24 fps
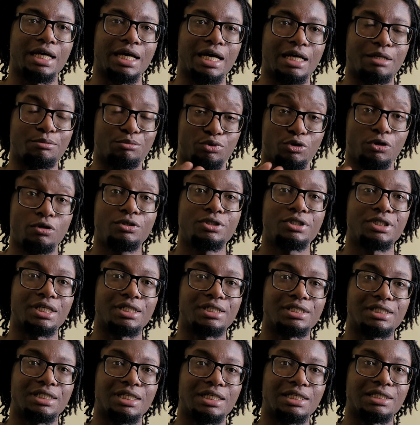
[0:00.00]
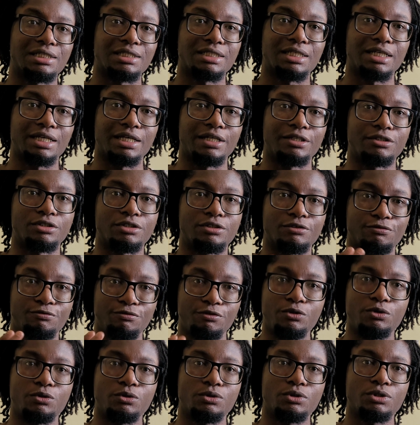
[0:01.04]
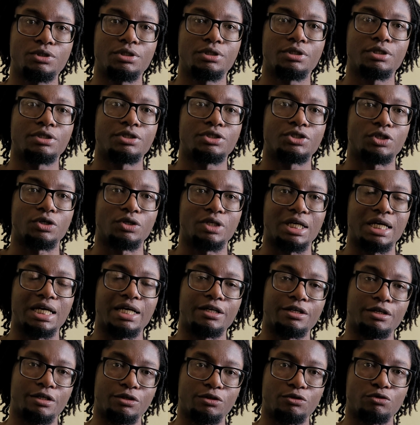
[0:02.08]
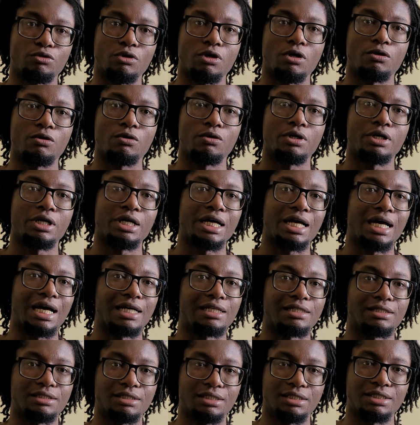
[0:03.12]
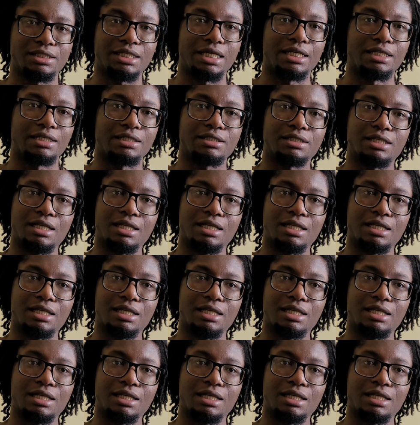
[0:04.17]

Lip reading: and processing it into food so that it can grow and sustain its